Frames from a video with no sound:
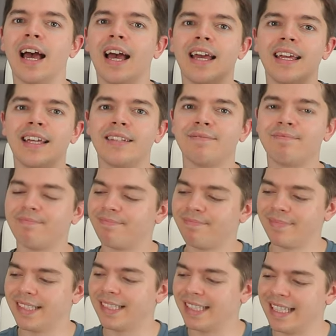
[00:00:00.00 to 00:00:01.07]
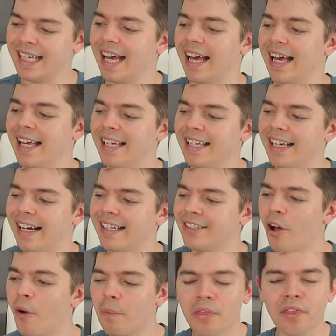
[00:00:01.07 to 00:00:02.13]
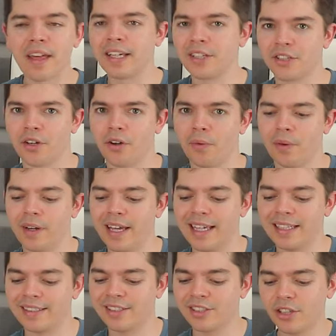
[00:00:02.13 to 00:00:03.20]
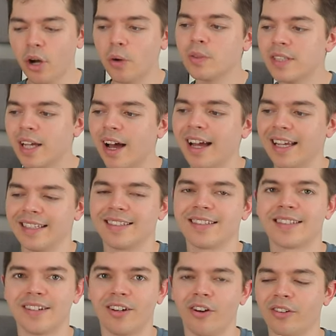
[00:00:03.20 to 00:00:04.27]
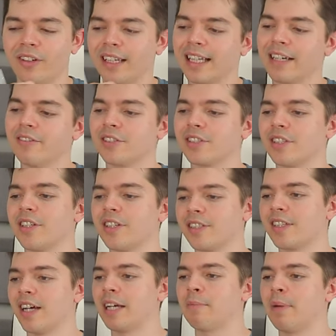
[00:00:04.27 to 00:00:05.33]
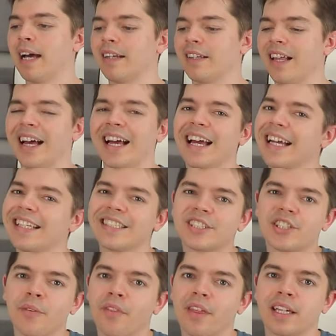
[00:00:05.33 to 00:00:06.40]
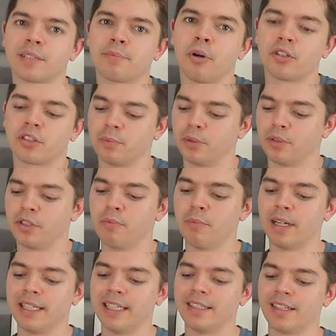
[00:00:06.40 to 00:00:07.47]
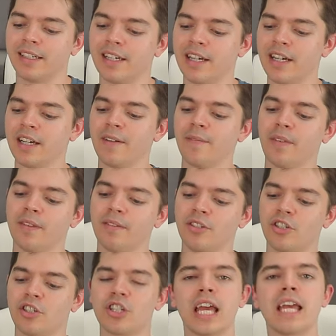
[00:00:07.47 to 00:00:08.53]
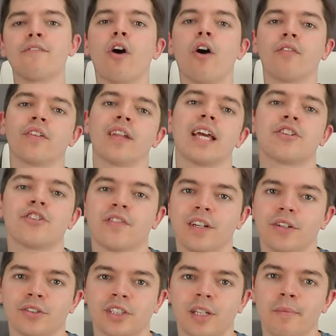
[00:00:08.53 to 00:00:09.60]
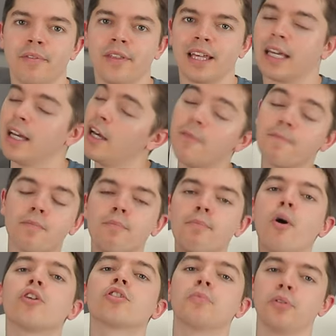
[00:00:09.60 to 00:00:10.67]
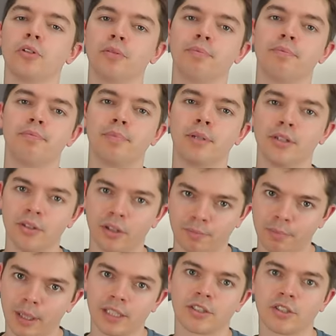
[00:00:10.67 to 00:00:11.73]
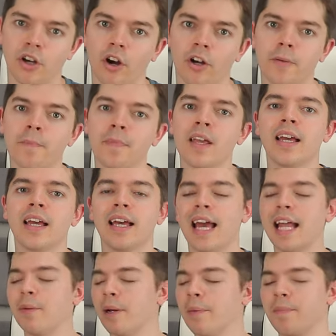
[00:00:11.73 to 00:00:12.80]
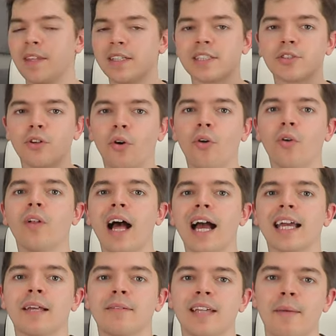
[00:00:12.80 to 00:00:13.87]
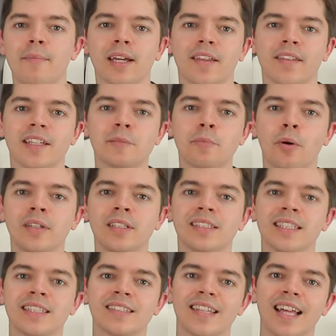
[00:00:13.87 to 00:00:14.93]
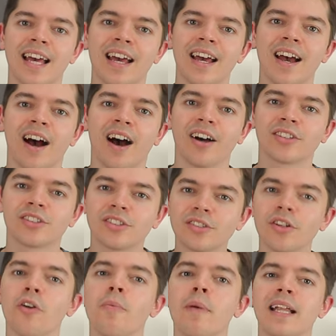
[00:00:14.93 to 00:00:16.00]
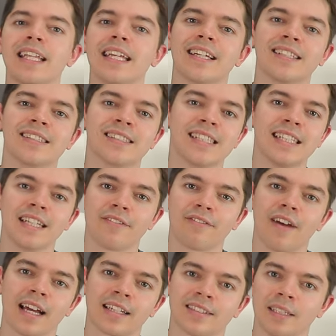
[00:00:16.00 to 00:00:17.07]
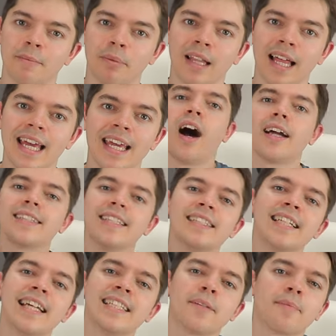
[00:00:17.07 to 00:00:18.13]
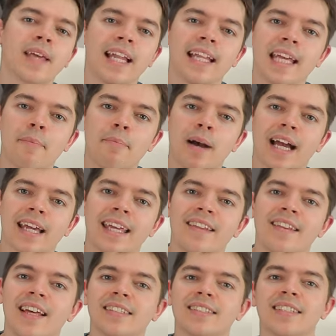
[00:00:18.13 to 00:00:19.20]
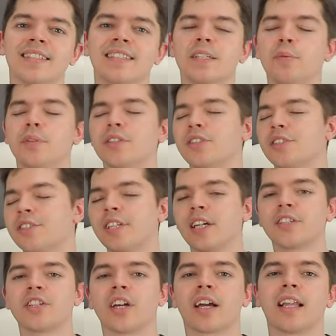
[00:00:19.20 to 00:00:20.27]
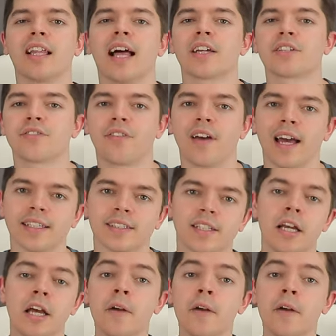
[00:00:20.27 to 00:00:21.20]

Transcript: I don't think so. It's so tight on clearance to the side panel, I just don't think it's possible. You might need to shave off an edge of it or something. Moddable, but not by stock. Anyway, this is all academic at this point, since there are so many conceding factors at play. I didn't end up getting it back in there since it was such a clash fest.